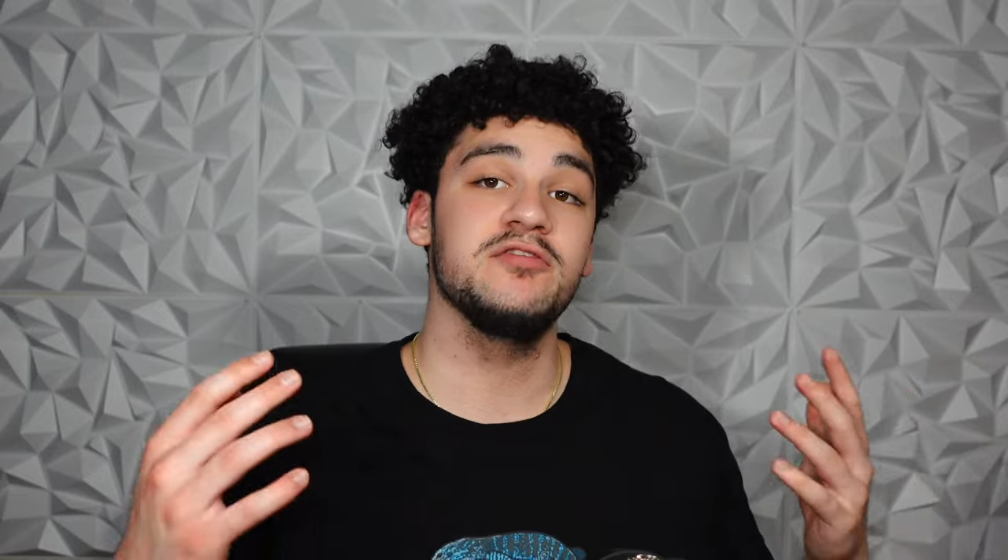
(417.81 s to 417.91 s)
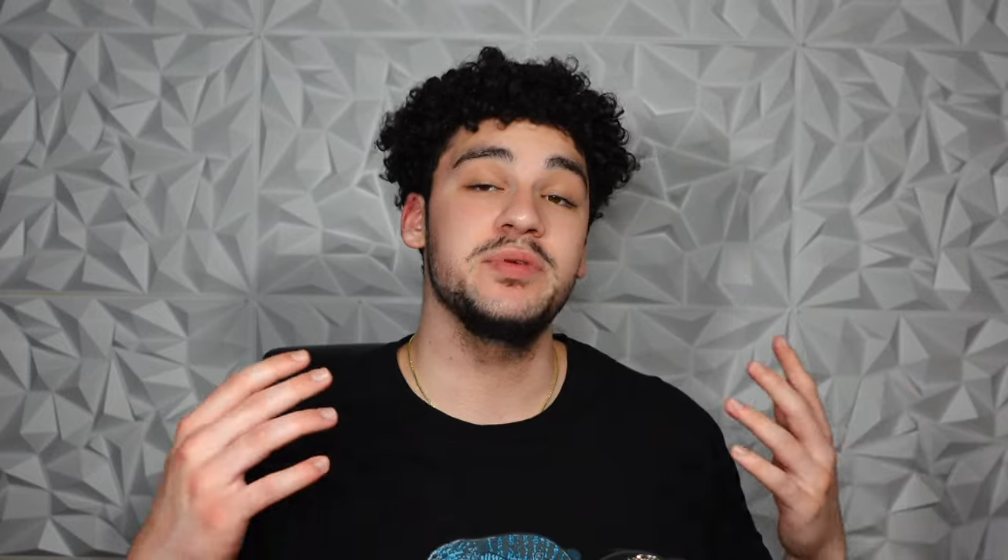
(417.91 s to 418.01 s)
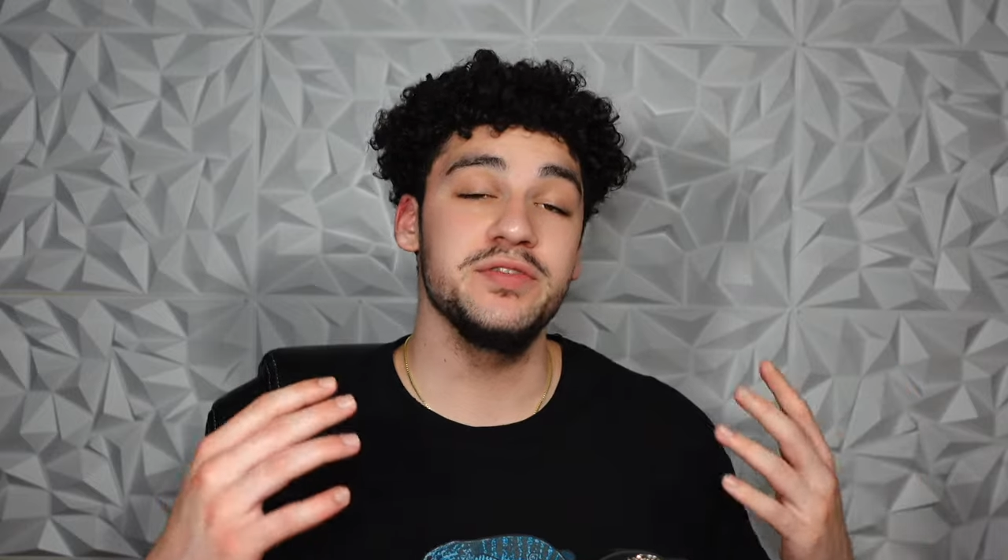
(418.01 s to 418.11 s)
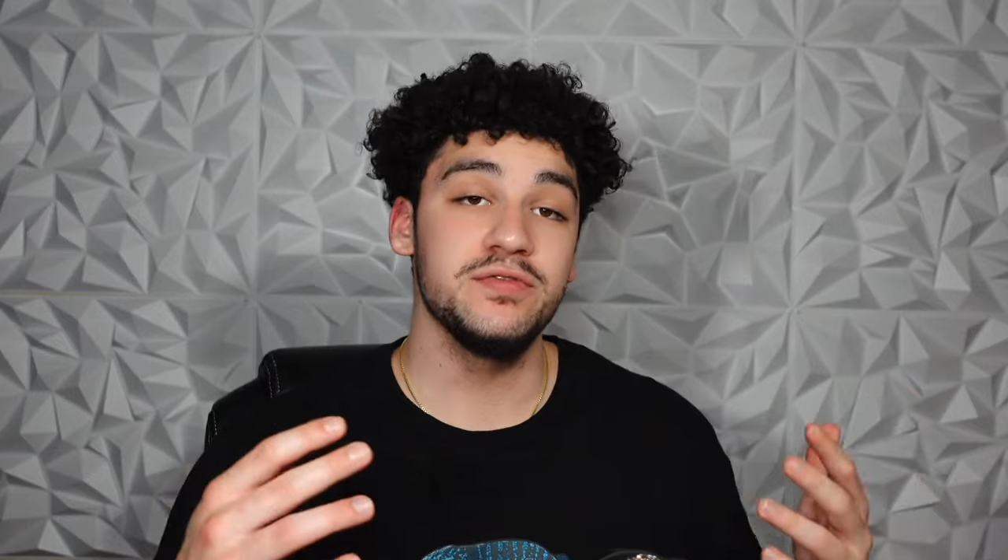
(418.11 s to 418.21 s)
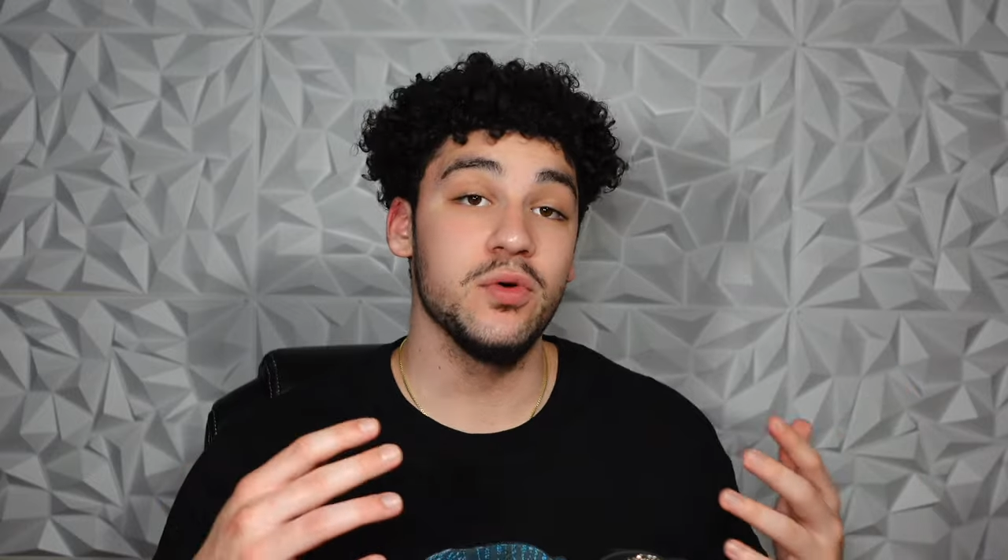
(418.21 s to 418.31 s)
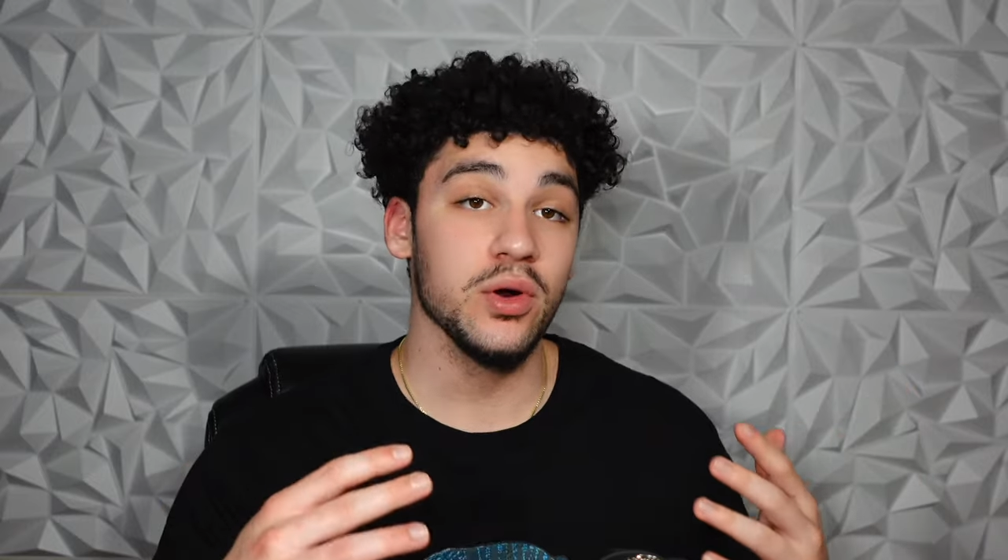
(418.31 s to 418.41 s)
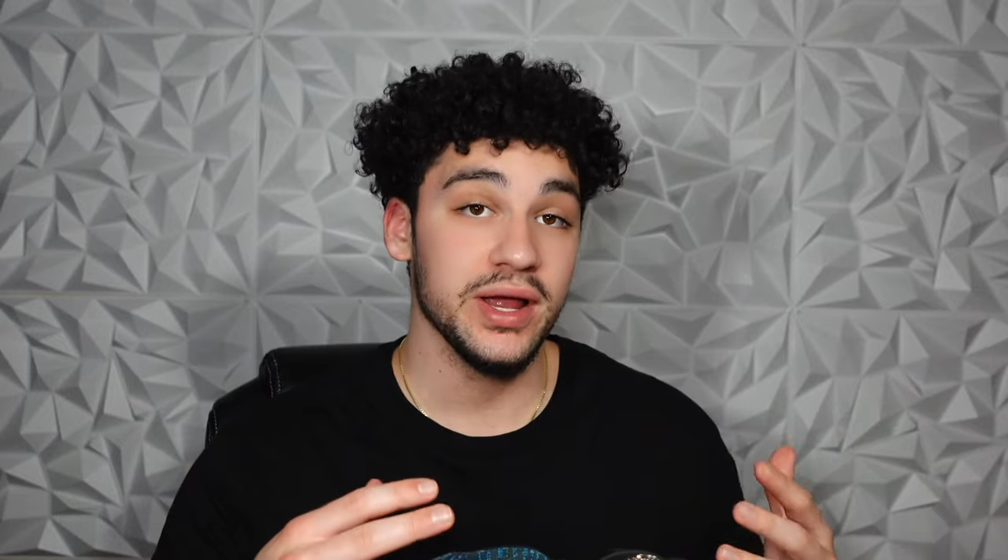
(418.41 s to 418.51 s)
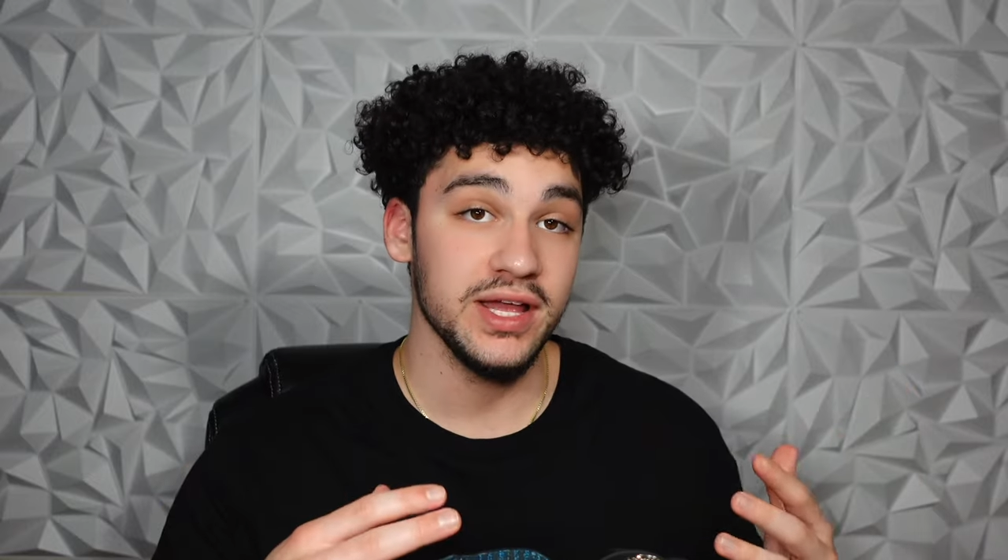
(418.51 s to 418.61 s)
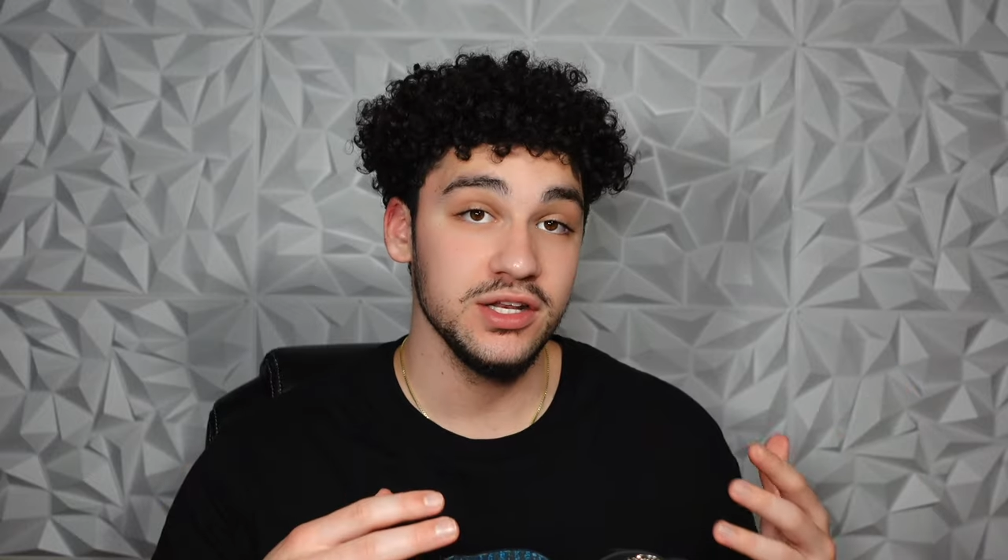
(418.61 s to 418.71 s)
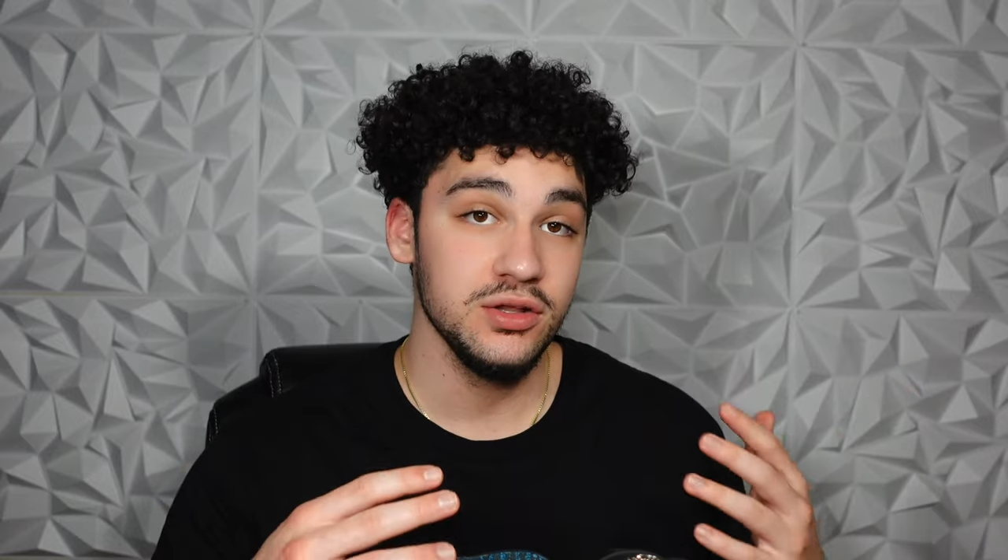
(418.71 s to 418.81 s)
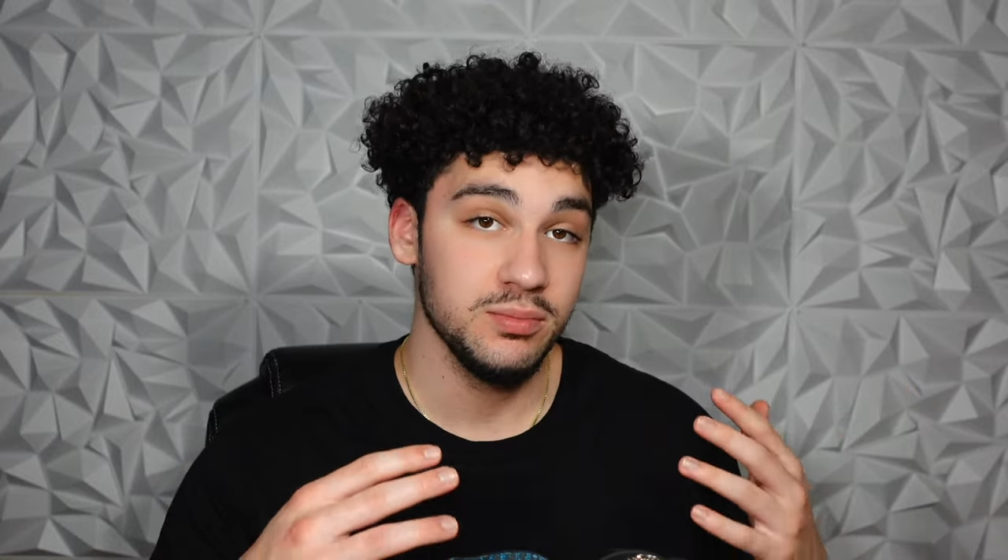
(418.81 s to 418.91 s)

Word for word: of beforehand,